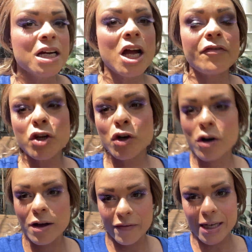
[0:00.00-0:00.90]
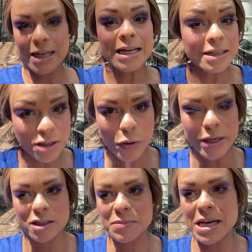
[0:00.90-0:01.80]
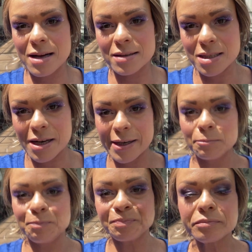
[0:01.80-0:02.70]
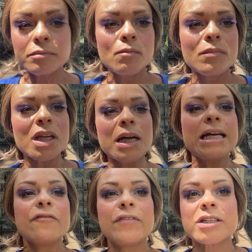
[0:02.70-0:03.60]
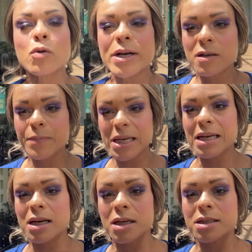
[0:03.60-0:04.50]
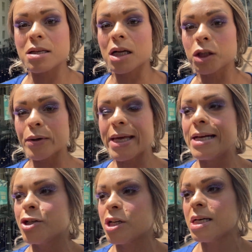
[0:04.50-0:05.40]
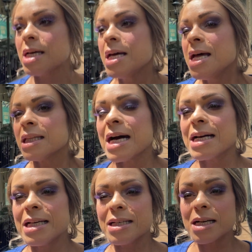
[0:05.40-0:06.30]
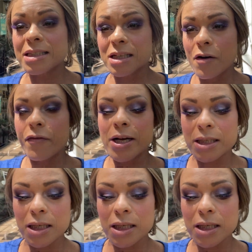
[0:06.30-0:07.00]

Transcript: if your event is going to be outside, if it's going to be in a, a location that is a different